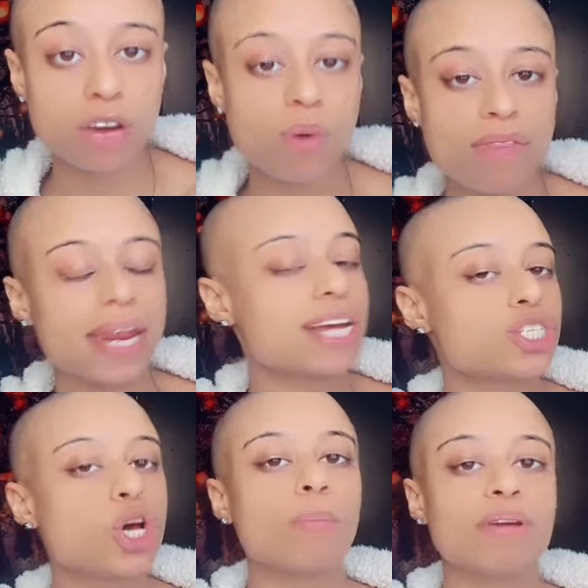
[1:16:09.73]
someone that
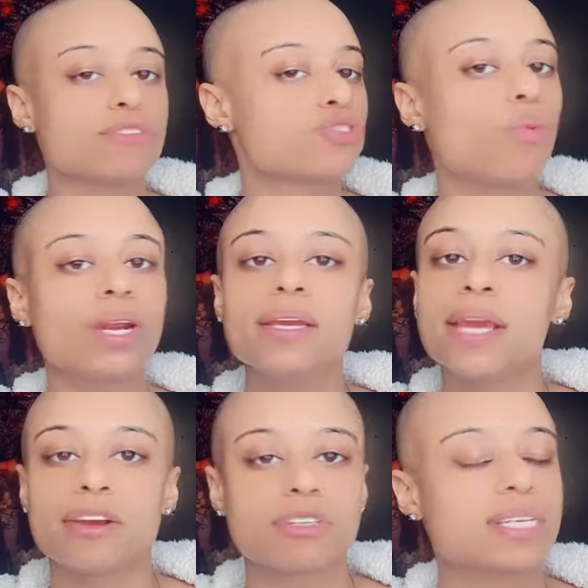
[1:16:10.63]
has known me for 20
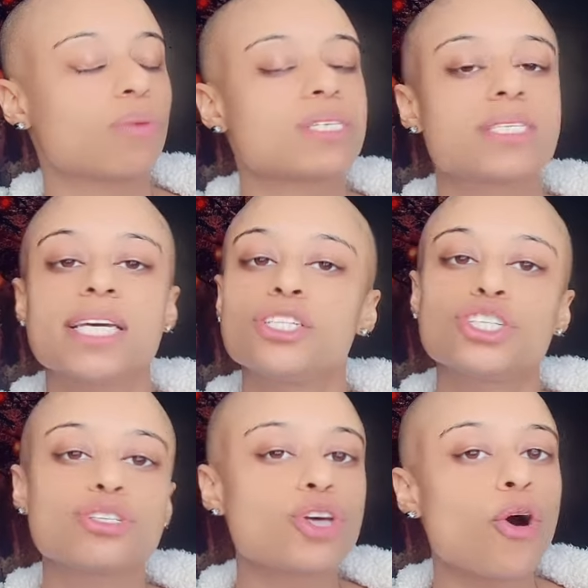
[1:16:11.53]
years, because I was
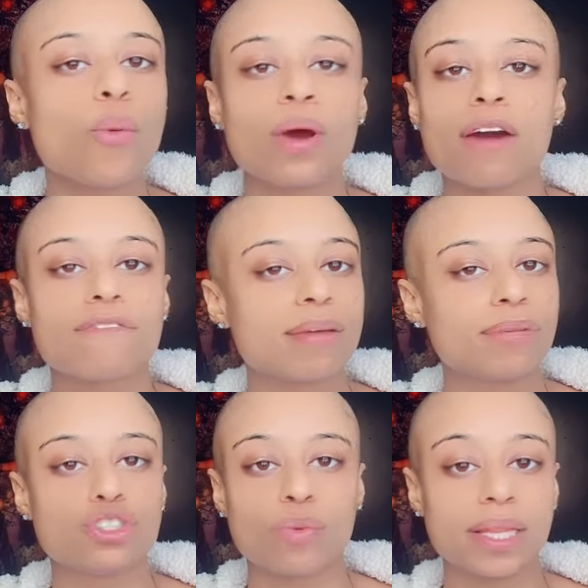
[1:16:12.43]
six years old when our
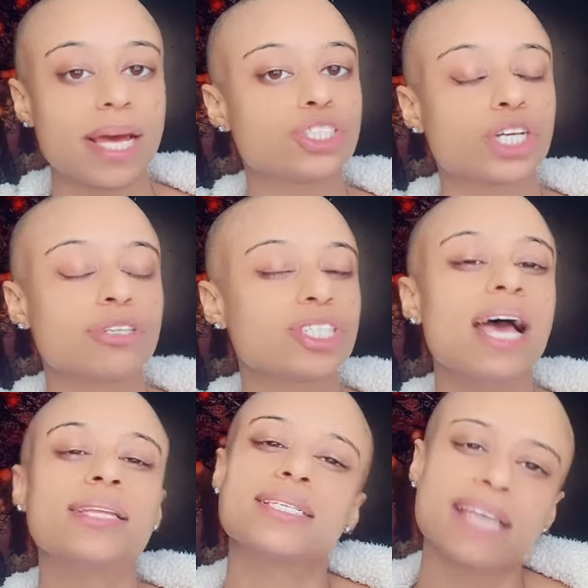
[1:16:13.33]
family joined that
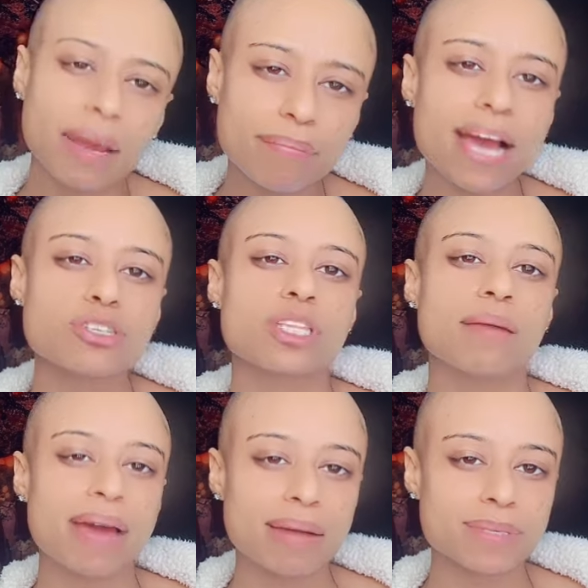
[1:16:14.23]
church, the same
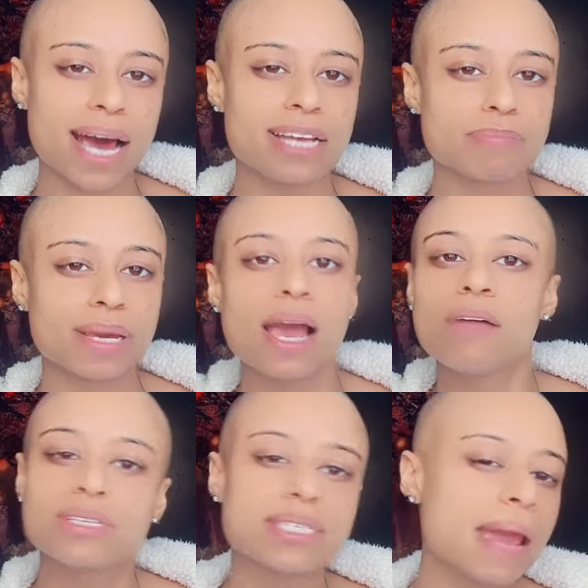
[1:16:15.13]
pastor that baptized
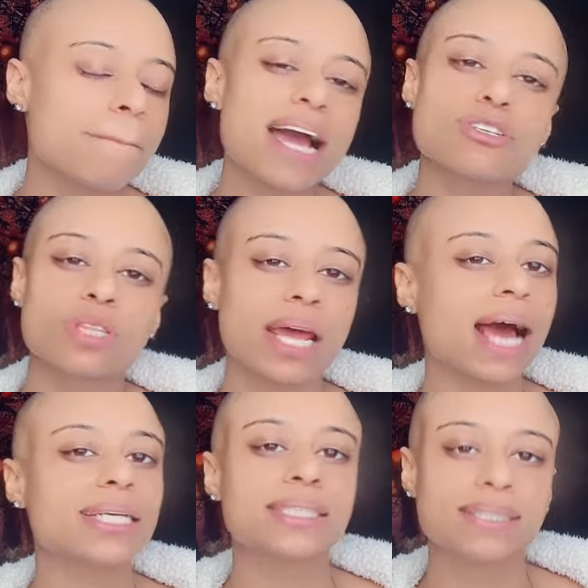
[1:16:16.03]
me, the same pastor
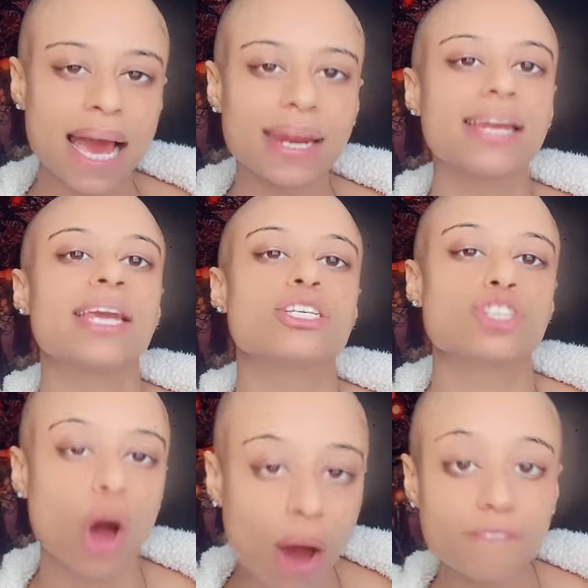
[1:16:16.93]
that I sat in
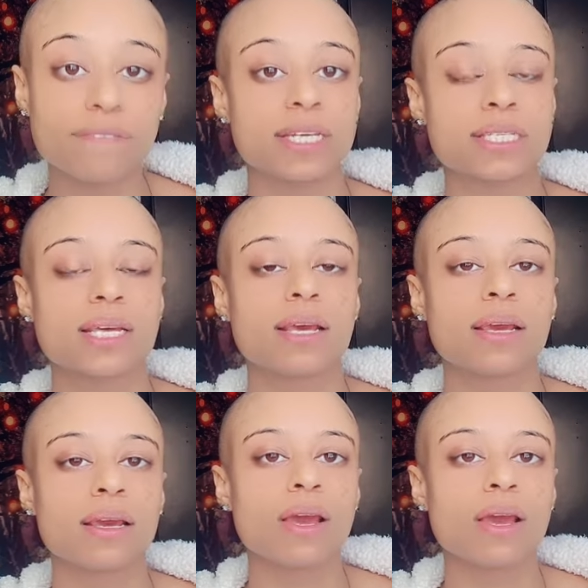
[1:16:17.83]
his office